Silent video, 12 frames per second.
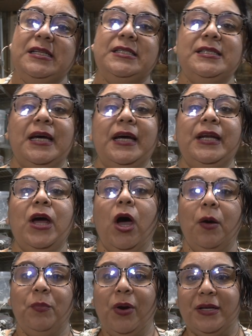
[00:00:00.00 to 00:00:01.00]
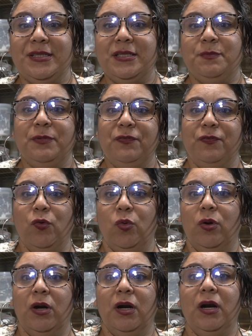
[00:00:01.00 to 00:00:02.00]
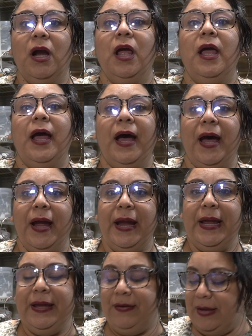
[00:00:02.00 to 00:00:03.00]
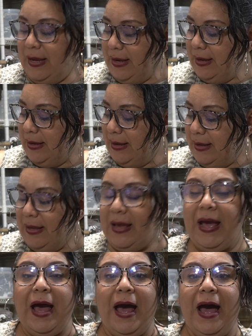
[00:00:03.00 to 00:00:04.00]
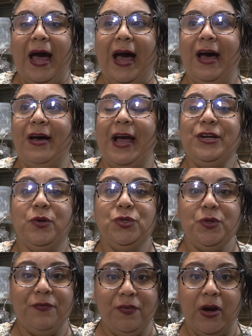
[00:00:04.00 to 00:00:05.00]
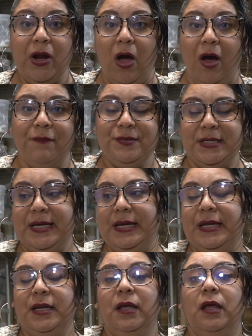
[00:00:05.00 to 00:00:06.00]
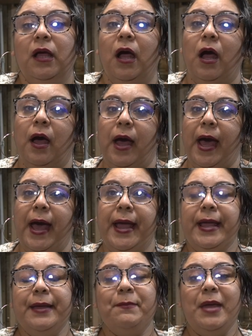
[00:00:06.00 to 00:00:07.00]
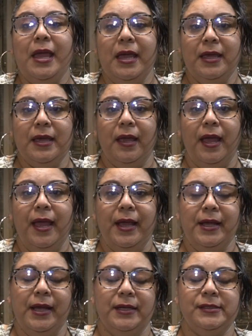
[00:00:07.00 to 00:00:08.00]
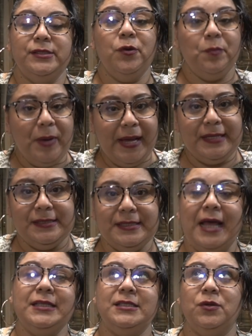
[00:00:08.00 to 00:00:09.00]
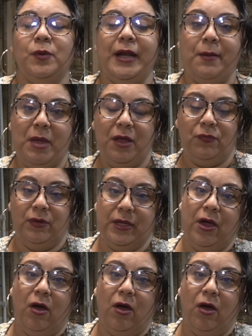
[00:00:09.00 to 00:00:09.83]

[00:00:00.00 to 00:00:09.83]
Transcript: done hot process before. I don't do it very often. I make a soap paste. That's the one I make really